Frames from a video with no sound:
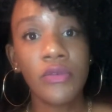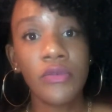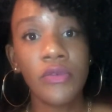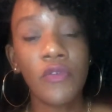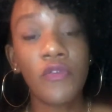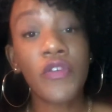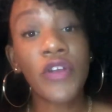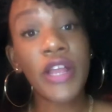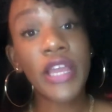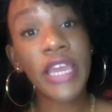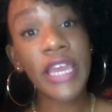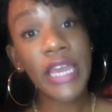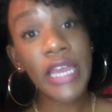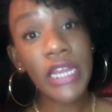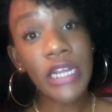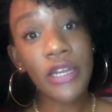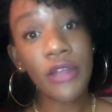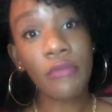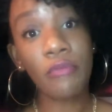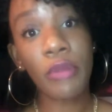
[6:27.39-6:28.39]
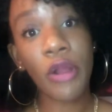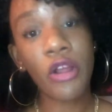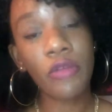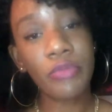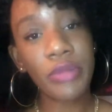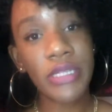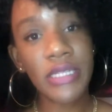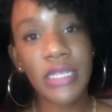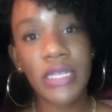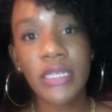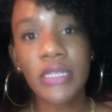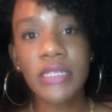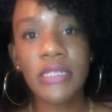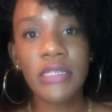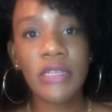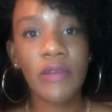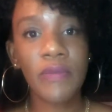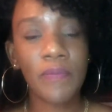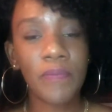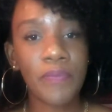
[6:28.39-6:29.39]
for kingdom purposes.
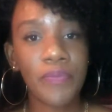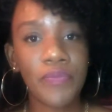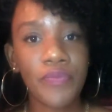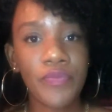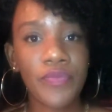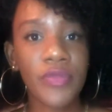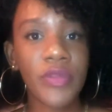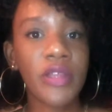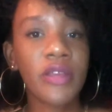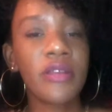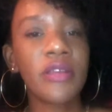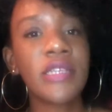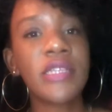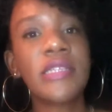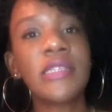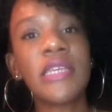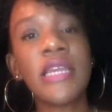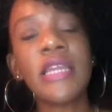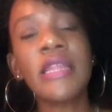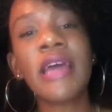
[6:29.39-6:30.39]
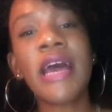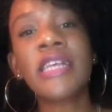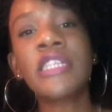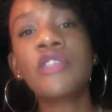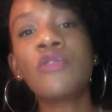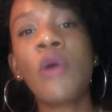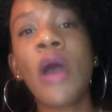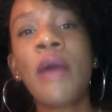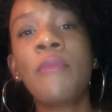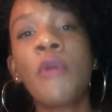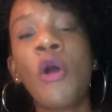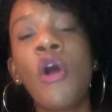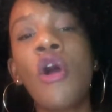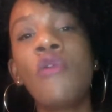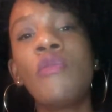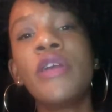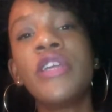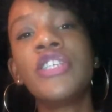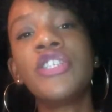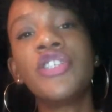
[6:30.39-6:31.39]
See, that's why I'm
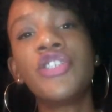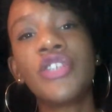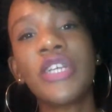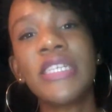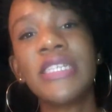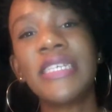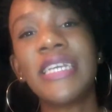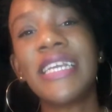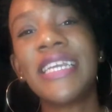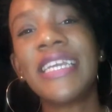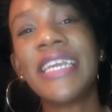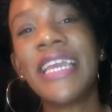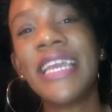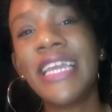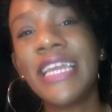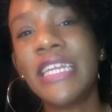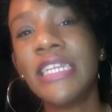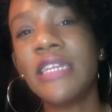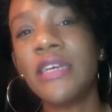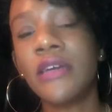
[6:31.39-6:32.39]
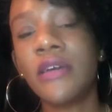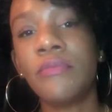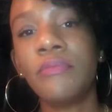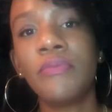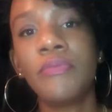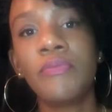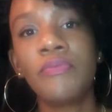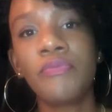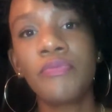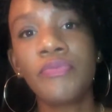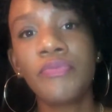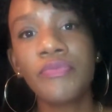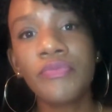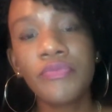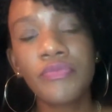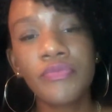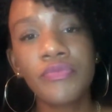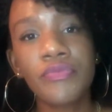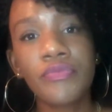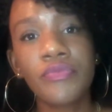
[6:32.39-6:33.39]
always stressing kingdom.
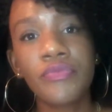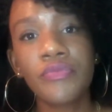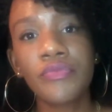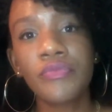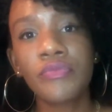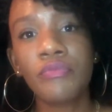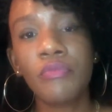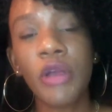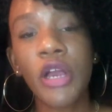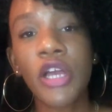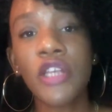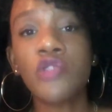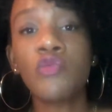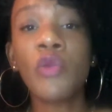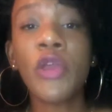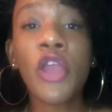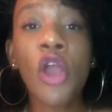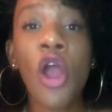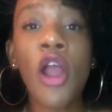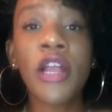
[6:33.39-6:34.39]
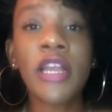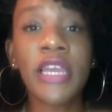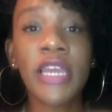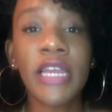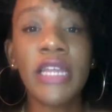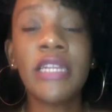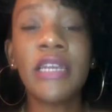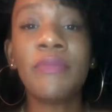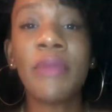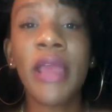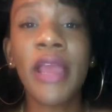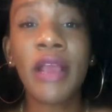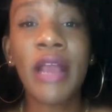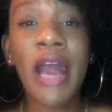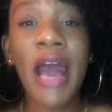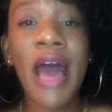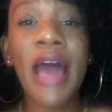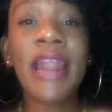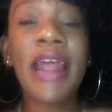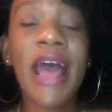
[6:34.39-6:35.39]
Because we are kingdom and
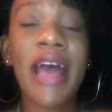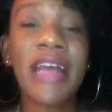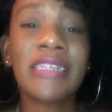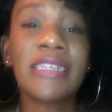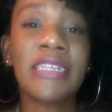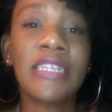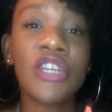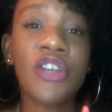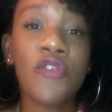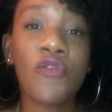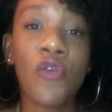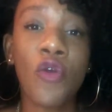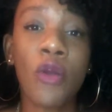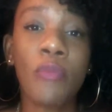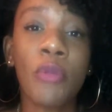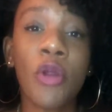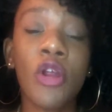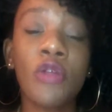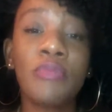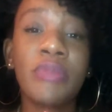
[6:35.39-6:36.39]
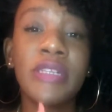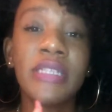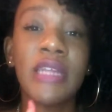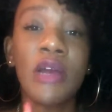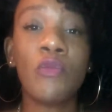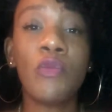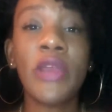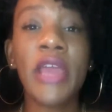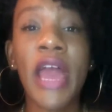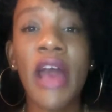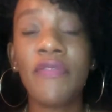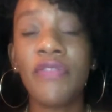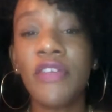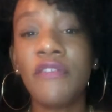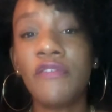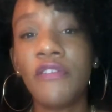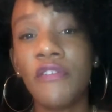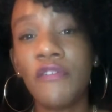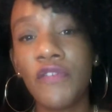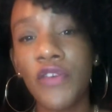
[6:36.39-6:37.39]
God has us here for a purpose that we have to
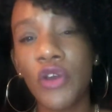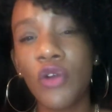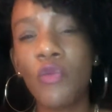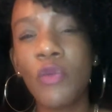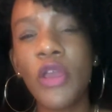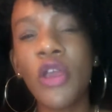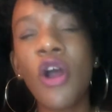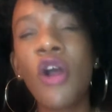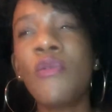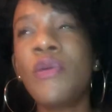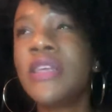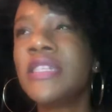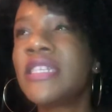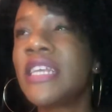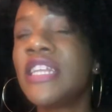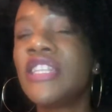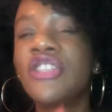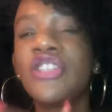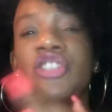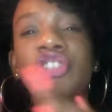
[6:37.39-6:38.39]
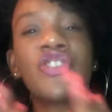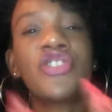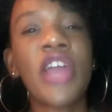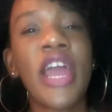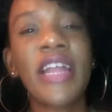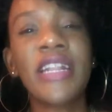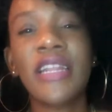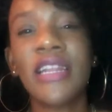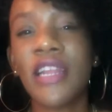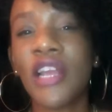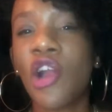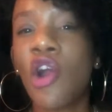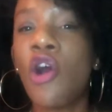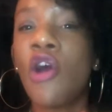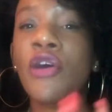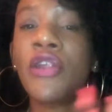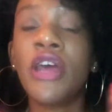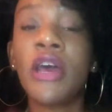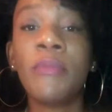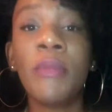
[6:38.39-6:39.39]
fulfill. We always get distracted and
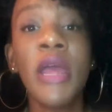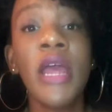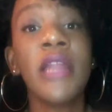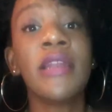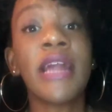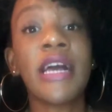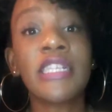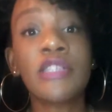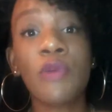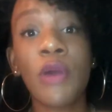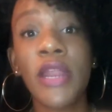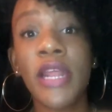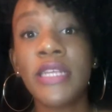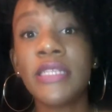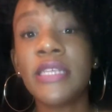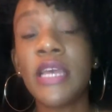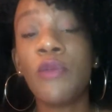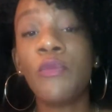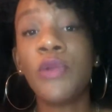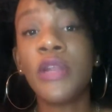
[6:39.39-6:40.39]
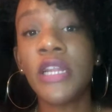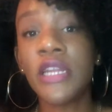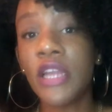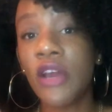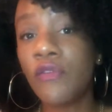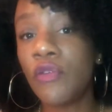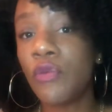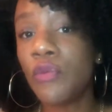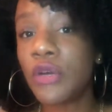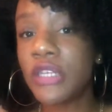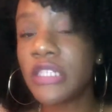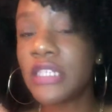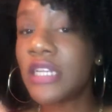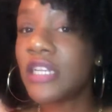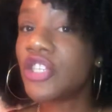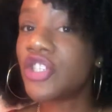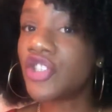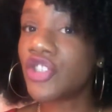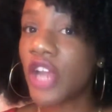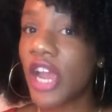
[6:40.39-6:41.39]
caught up. That's why they said when the devil wants to
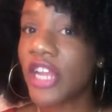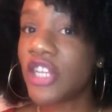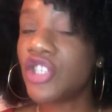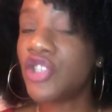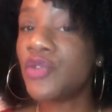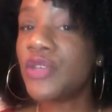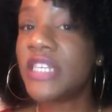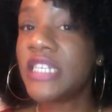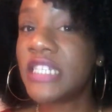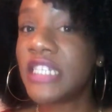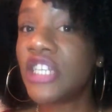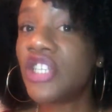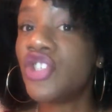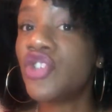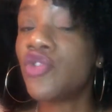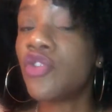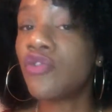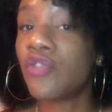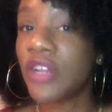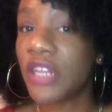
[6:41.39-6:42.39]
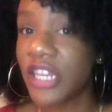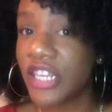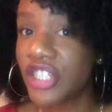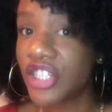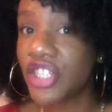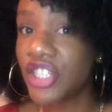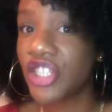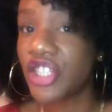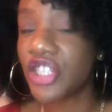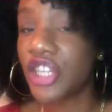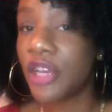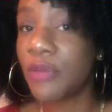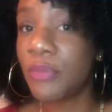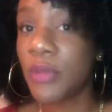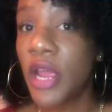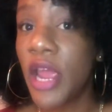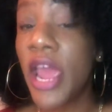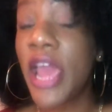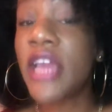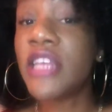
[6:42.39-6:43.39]
distract you, he sends you a relationship.
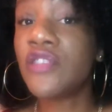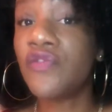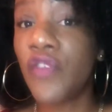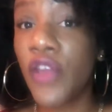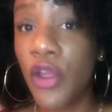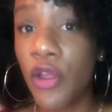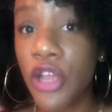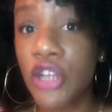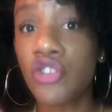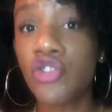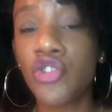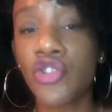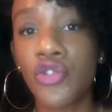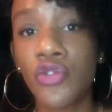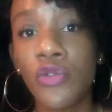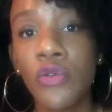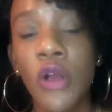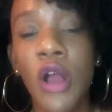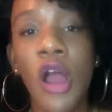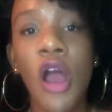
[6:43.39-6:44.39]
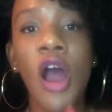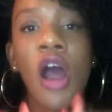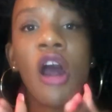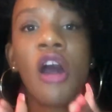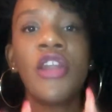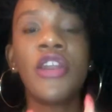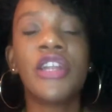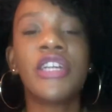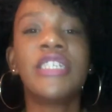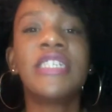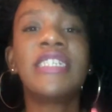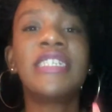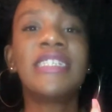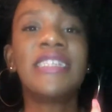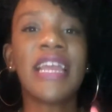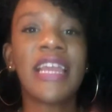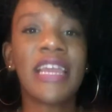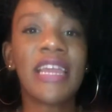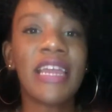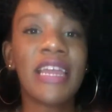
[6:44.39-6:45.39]
It's very true.
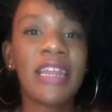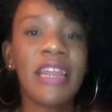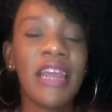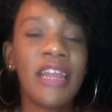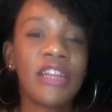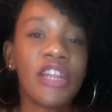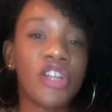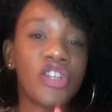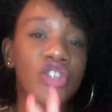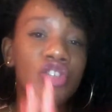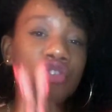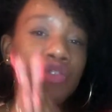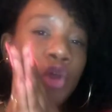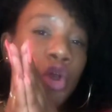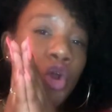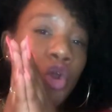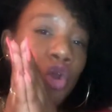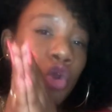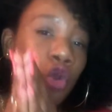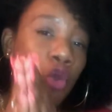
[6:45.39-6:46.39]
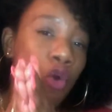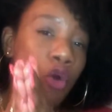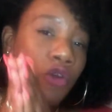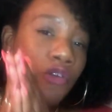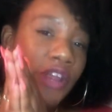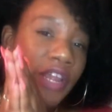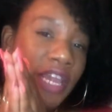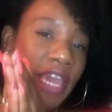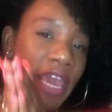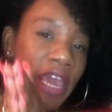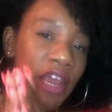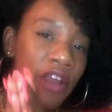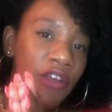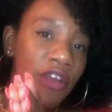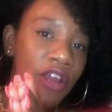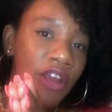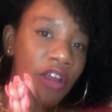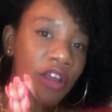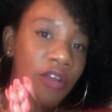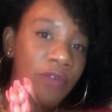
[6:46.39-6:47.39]
Understand that you're a glory
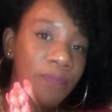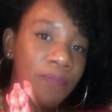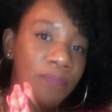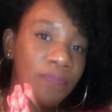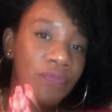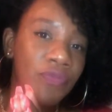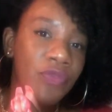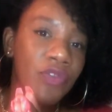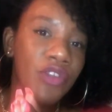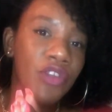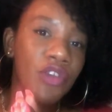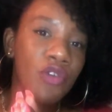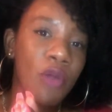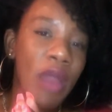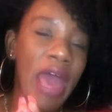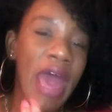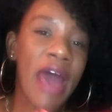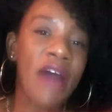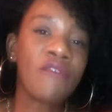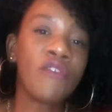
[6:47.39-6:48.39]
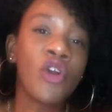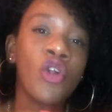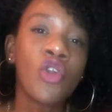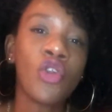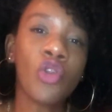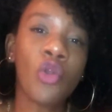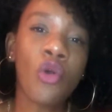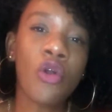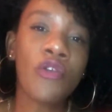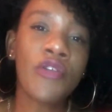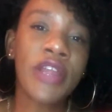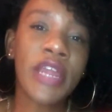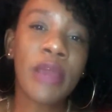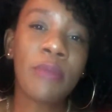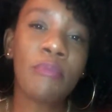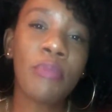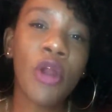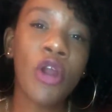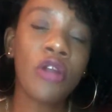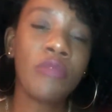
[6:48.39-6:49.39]
carrier. You have glory
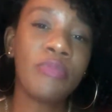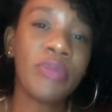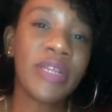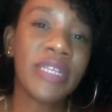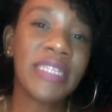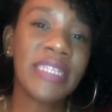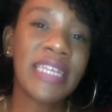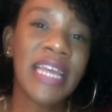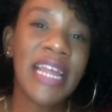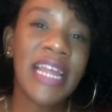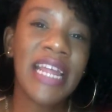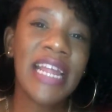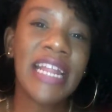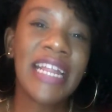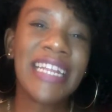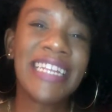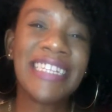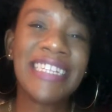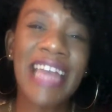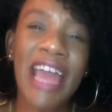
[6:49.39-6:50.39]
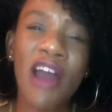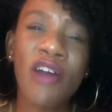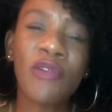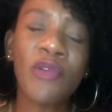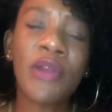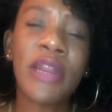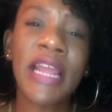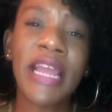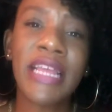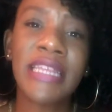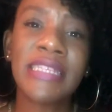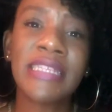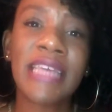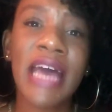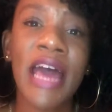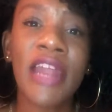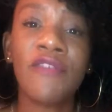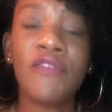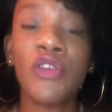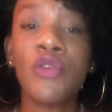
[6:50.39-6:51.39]
and purpose down on the
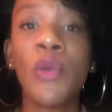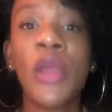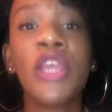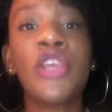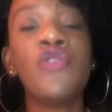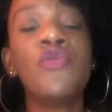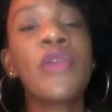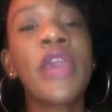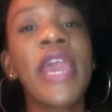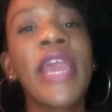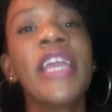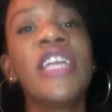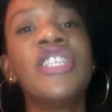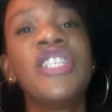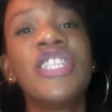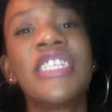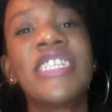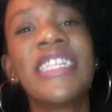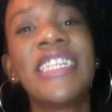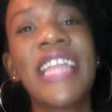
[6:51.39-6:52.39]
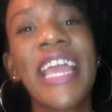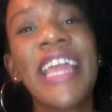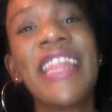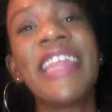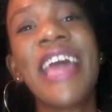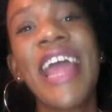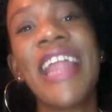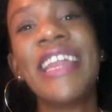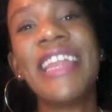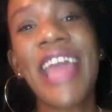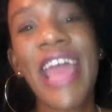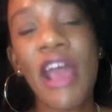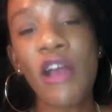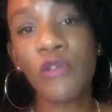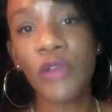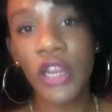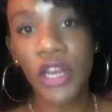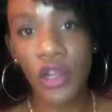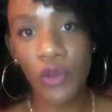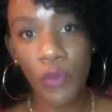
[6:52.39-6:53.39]
inside of you, and you can't just lay that down
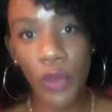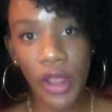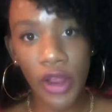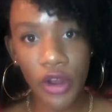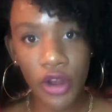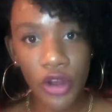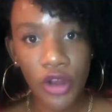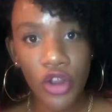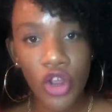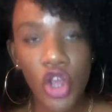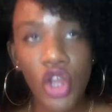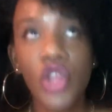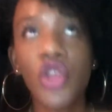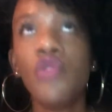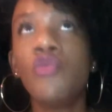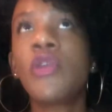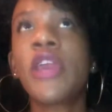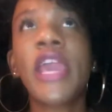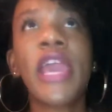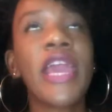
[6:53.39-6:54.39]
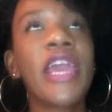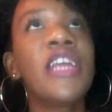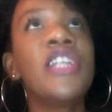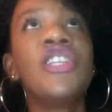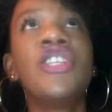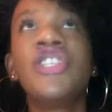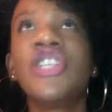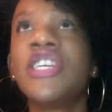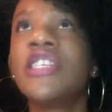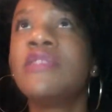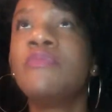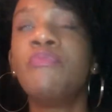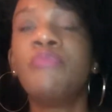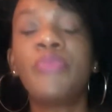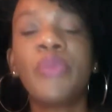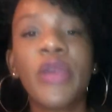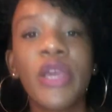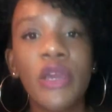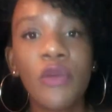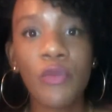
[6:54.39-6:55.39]
anywhere. You can't just
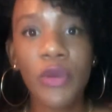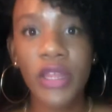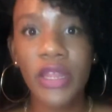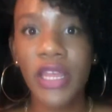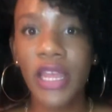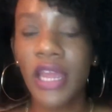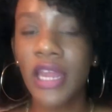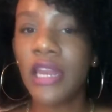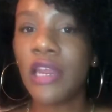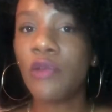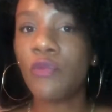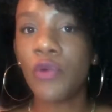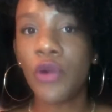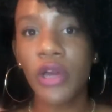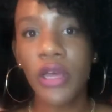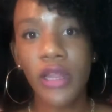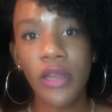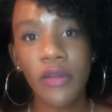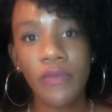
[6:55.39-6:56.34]
be with anyone.